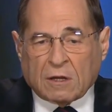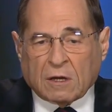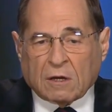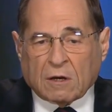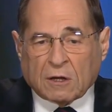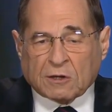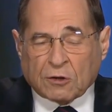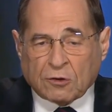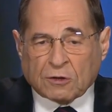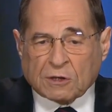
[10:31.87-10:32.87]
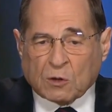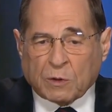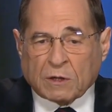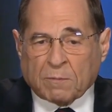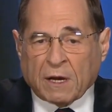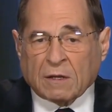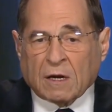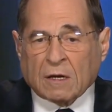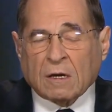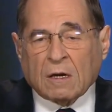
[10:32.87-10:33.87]
the institutions that we depend
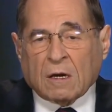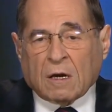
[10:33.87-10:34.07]
on